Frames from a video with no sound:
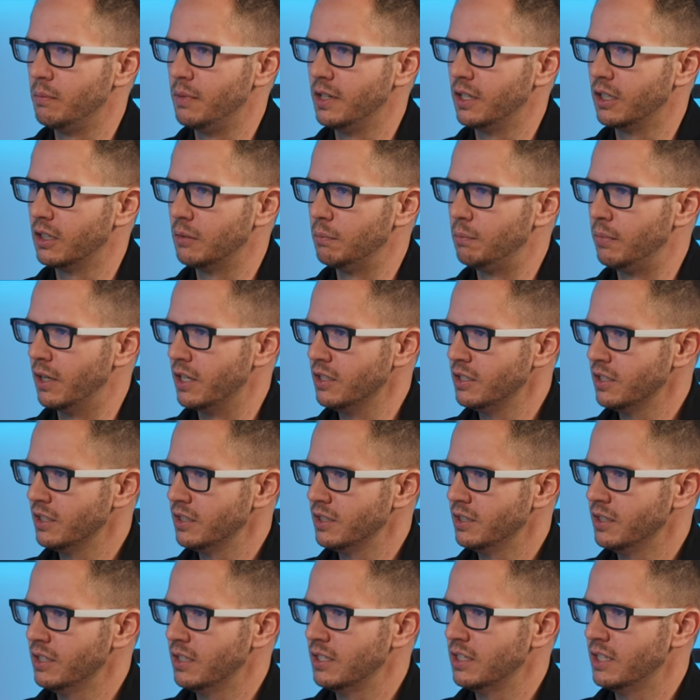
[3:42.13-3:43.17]
bigger
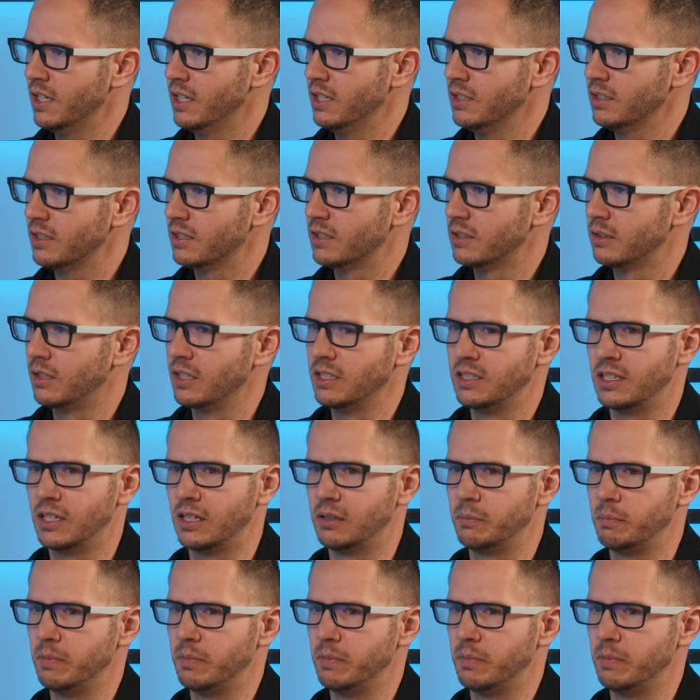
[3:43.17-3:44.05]
budgets in a sense because mm-hmm.